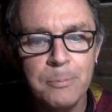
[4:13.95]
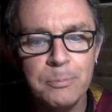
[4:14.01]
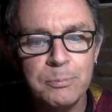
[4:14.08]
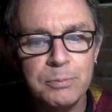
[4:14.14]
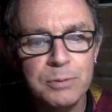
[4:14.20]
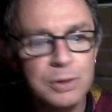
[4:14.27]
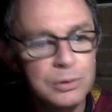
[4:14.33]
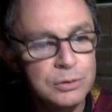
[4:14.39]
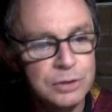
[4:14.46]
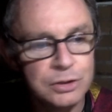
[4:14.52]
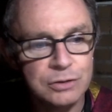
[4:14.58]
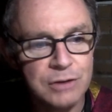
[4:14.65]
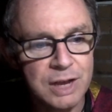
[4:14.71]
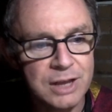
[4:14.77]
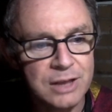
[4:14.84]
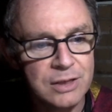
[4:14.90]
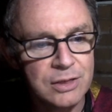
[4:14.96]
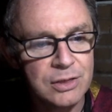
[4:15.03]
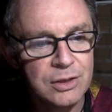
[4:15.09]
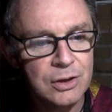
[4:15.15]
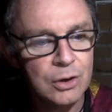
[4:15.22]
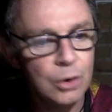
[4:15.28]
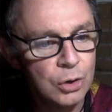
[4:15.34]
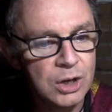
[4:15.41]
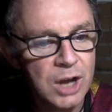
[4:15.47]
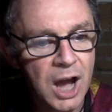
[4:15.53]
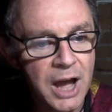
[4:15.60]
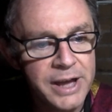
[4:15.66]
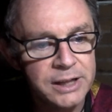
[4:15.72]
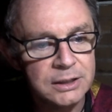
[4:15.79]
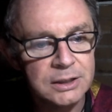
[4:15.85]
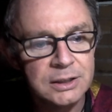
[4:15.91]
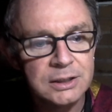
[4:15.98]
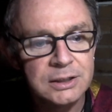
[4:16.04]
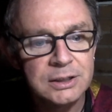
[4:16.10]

brute strength, or guile,